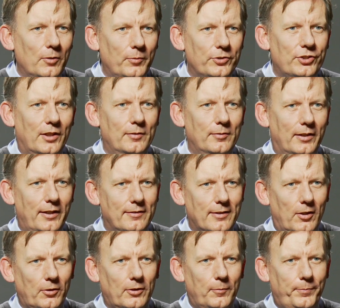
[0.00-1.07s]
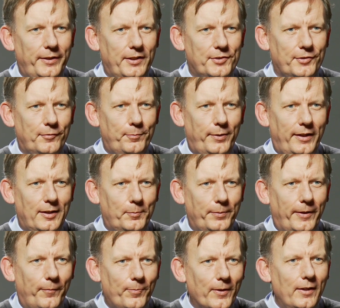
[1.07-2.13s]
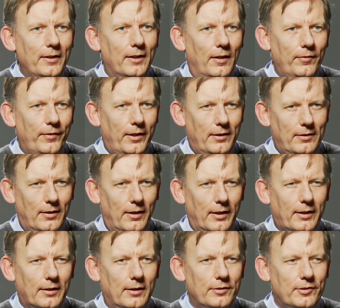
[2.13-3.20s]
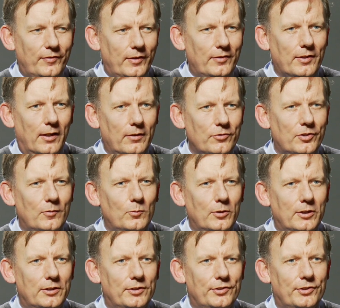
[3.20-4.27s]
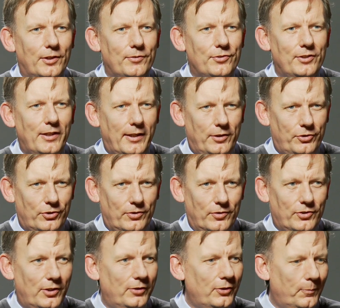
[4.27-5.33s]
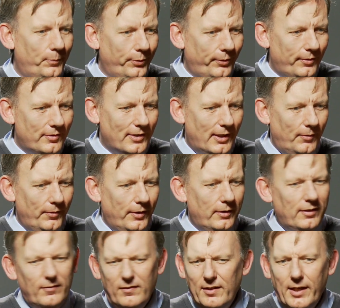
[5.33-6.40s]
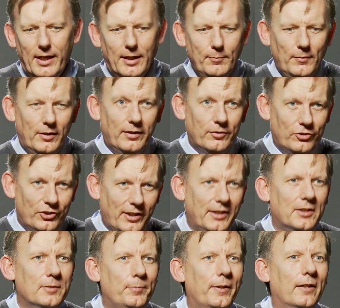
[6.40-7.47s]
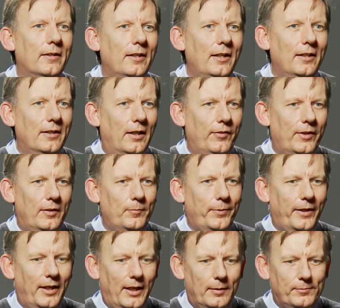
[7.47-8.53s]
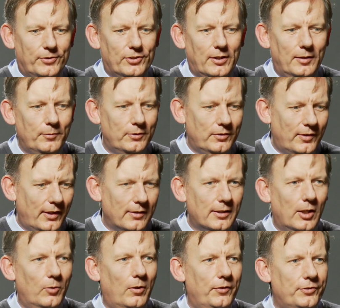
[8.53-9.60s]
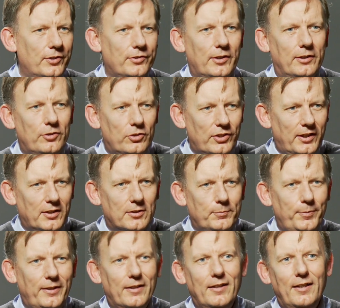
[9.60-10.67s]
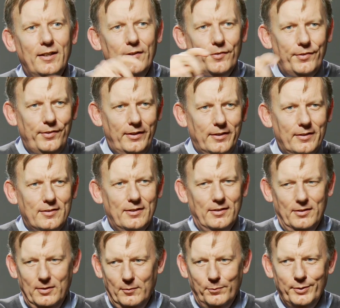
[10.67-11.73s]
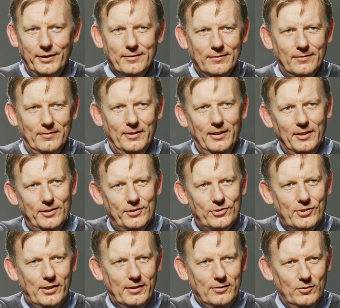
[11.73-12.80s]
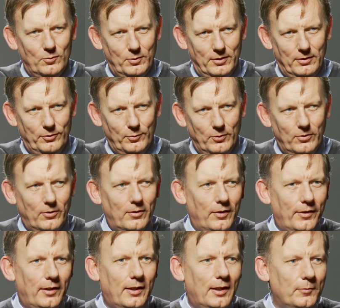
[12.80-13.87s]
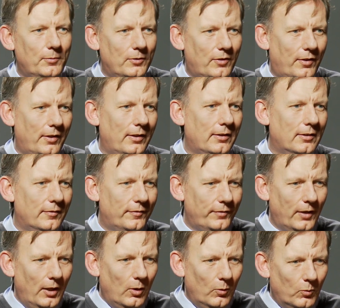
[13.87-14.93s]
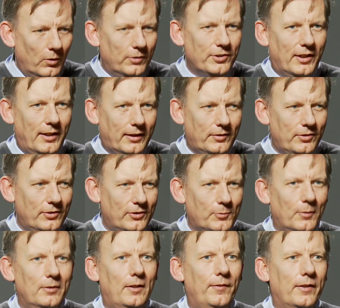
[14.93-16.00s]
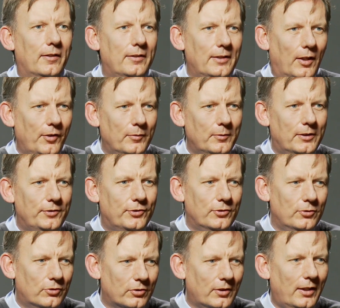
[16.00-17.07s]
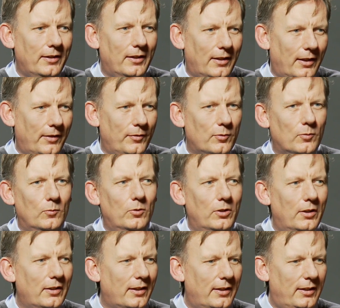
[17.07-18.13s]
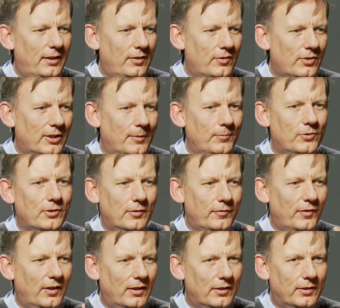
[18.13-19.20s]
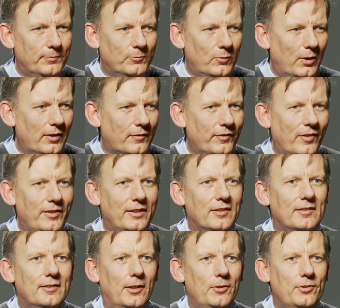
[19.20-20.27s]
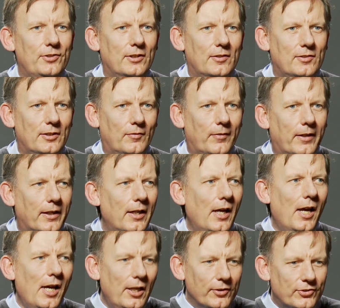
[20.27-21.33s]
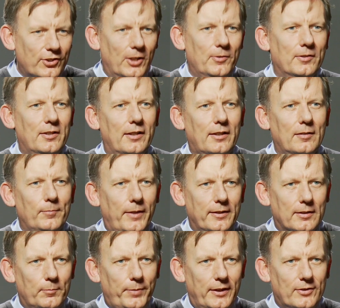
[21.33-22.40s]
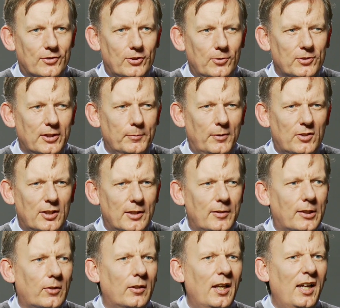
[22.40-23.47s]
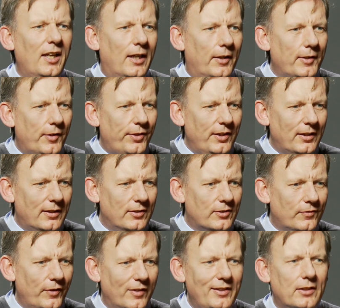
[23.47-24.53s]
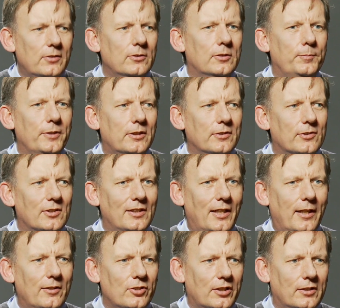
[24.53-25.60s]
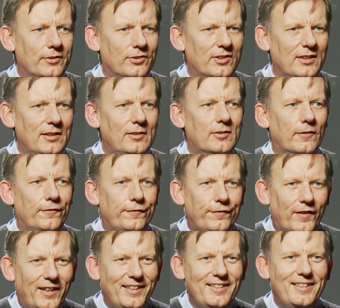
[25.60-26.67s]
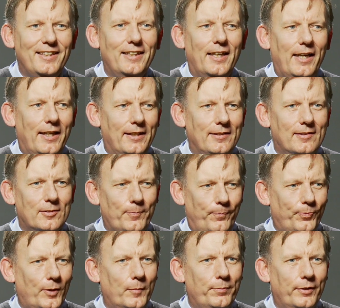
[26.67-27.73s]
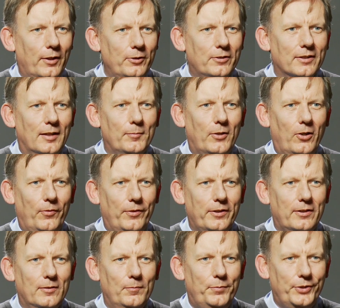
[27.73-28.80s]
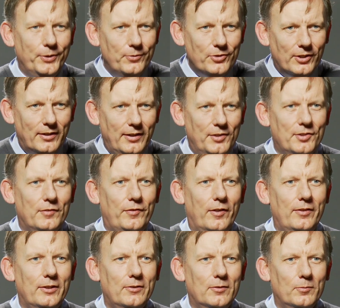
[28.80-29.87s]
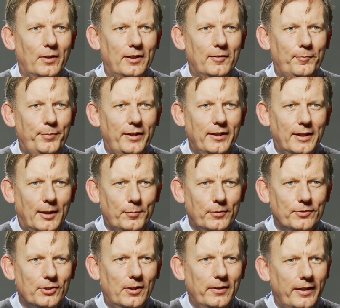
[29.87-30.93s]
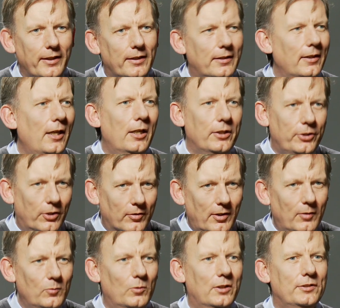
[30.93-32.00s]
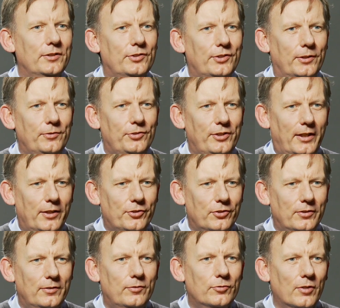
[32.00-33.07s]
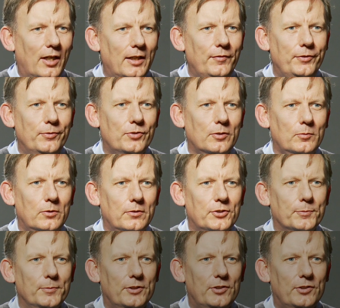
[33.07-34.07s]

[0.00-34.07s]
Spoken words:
which I write down on a piece of paper, and then I kind of indulge in word association. So you put down the name, Shakespeare, and then perhaps I would then go on to say Shakespeare, theatre, Britain, Second World War, and then I would think of what actors were in there. In other words, to try and work in terms of work very associatively, so that I can make the best use of the material. And I think it's very good because the HRC's Finding Aids program on the computer is a very good way of being able to link your own word association and drive you towards